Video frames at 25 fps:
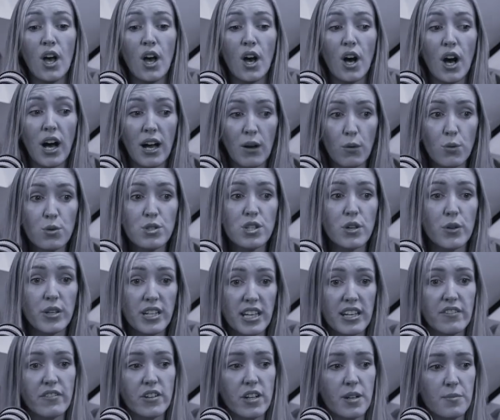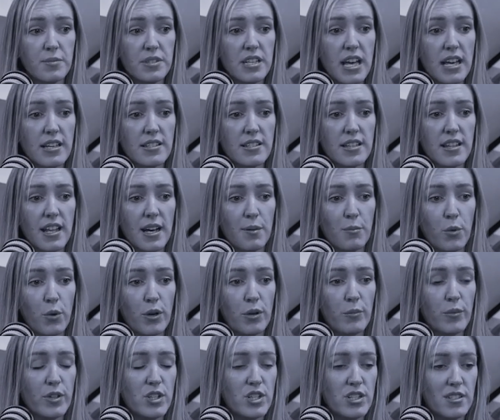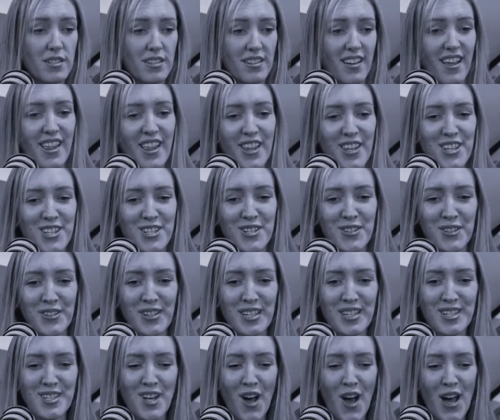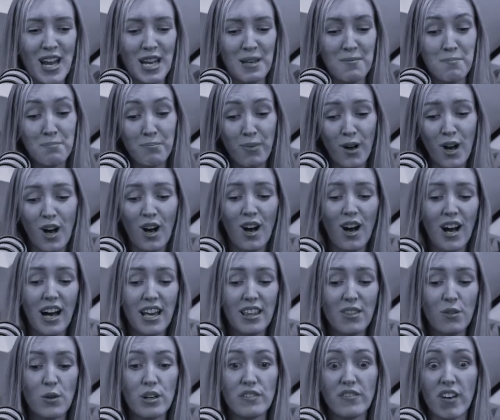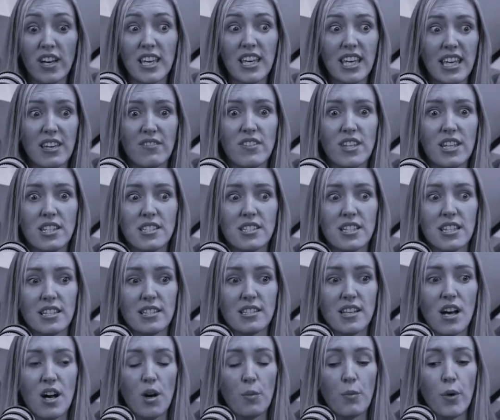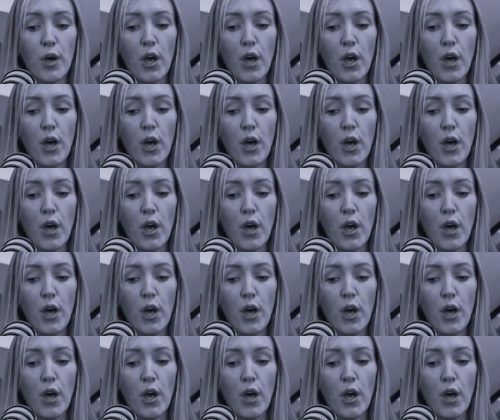I also had given up sex at that point, which is another story entirely. But I thought if I can give these things up,